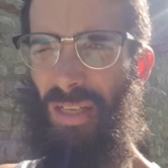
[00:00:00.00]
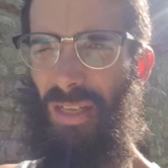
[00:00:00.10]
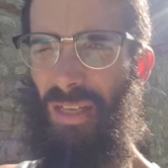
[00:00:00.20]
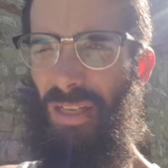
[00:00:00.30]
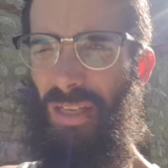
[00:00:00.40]

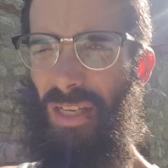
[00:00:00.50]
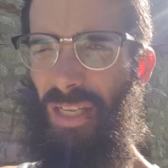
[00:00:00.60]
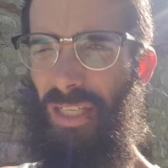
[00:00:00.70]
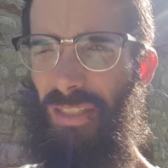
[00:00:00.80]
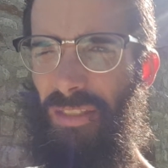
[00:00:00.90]

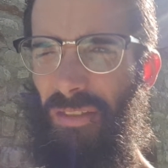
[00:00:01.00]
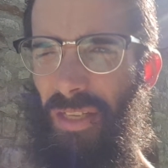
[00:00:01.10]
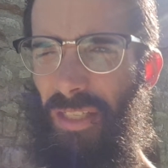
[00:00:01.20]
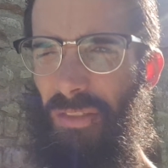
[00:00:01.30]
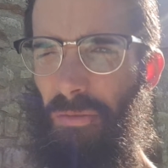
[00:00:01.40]
and I still
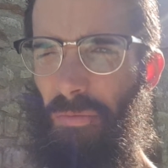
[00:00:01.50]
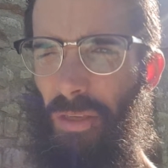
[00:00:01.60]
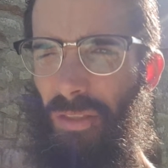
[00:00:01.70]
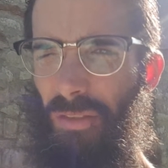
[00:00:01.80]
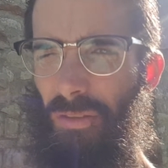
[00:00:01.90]
had to
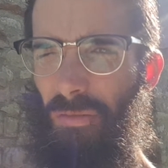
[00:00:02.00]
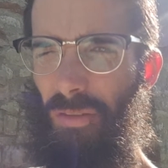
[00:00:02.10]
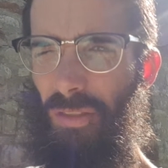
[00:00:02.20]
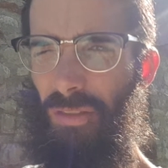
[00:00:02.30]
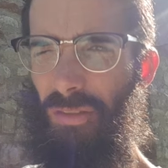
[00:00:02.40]
run
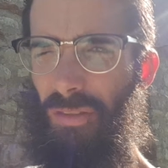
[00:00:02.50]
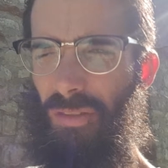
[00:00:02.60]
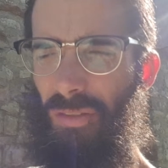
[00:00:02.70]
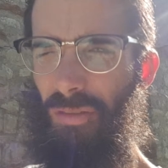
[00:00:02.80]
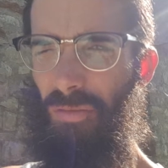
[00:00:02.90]

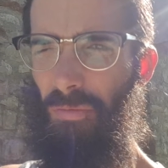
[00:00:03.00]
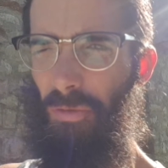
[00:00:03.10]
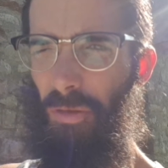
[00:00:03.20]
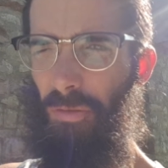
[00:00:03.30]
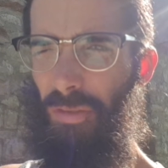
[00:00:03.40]
across
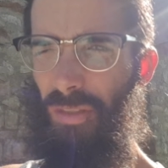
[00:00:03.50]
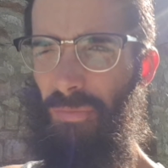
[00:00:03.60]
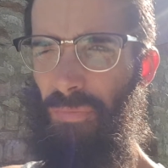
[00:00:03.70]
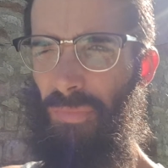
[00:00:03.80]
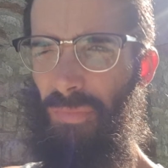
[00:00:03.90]
roads
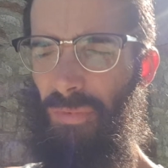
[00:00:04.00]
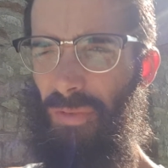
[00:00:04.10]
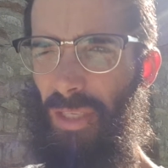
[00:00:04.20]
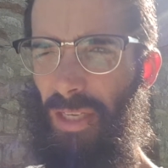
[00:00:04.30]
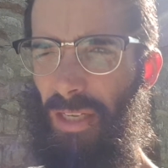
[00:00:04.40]

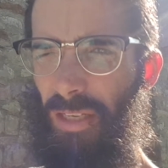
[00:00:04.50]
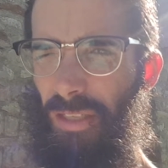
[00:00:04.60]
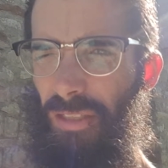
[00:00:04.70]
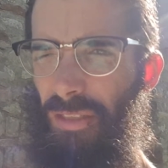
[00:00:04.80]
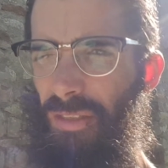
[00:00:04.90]

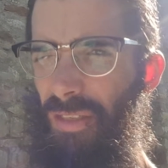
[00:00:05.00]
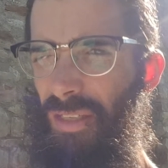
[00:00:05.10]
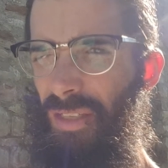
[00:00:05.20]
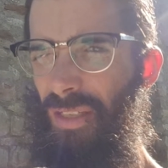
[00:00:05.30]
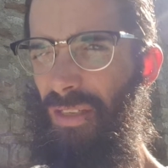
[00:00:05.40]
that
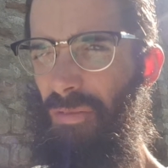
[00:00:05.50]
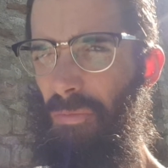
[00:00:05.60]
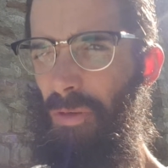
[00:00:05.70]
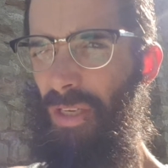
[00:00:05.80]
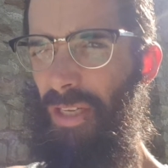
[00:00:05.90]

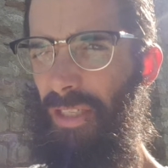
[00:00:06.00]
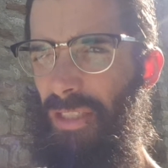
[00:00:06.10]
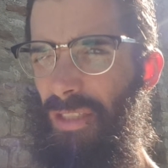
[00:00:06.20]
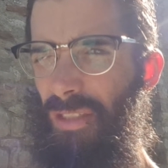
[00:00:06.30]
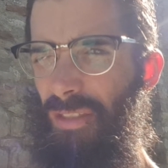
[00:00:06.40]
were
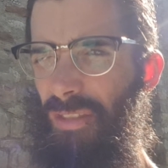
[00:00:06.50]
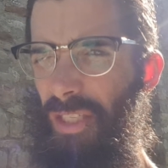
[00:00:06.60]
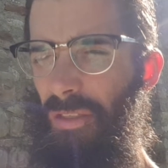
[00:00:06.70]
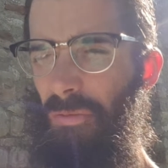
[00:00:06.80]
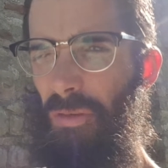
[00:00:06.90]
like
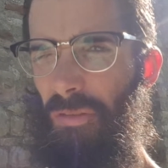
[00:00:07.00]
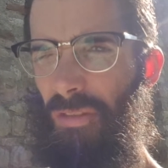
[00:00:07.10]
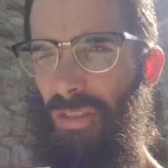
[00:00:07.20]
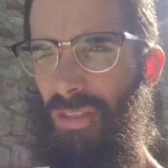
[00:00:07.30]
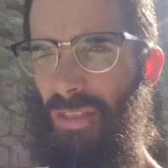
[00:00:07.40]
state
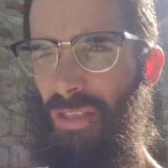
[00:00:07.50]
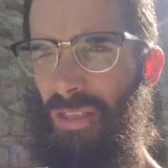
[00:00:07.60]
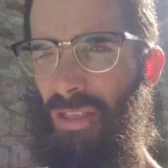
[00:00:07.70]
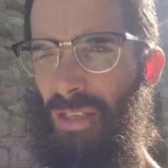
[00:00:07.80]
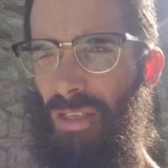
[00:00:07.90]
roads,
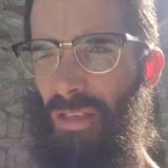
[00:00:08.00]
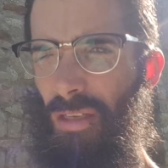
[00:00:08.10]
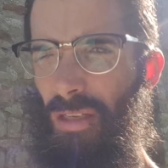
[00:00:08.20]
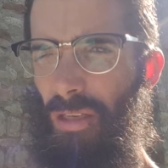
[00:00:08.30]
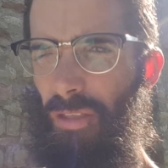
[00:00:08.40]

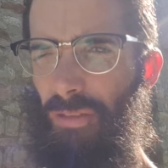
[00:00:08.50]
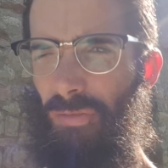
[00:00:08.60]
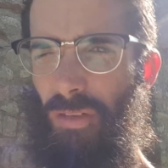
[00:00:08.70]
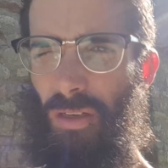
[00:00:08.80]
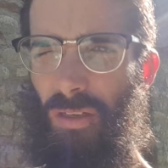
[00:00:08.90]
lots
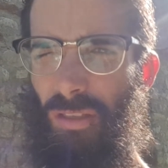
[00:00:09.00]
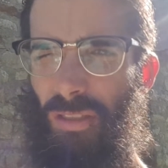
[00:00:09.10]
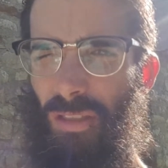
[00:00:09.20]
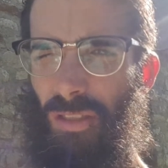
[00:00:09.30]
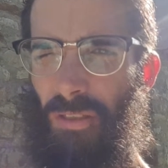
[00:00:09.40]
of
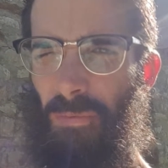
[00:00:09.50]
cars